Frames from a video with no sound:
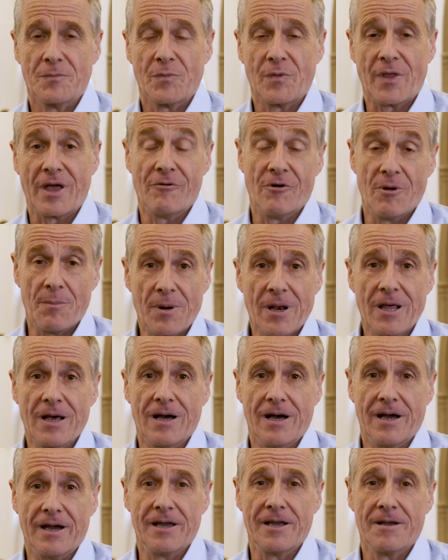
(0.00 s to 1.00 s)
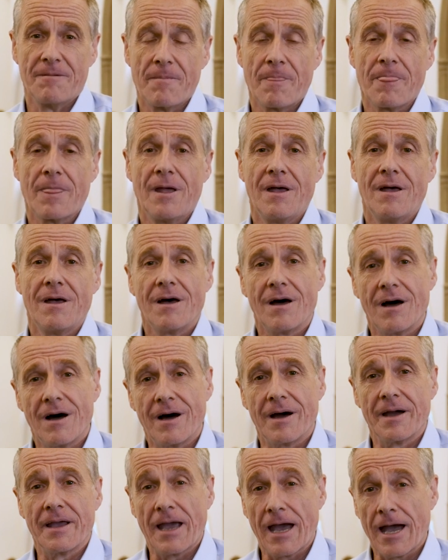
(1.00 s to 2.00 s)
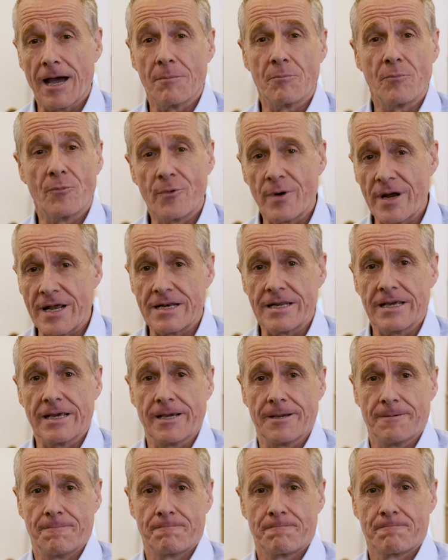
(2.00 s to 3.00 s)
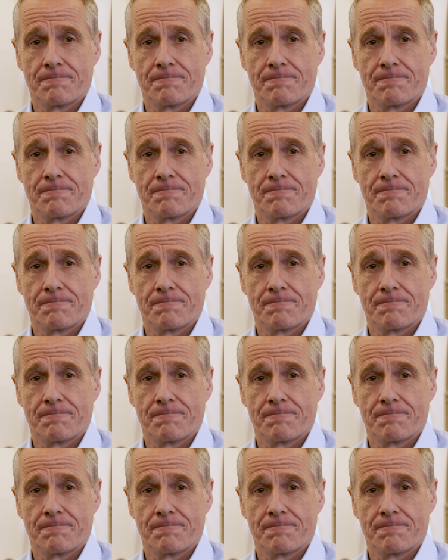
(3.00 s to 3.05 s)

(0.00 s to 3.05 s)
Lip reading: They reply, "I am ready."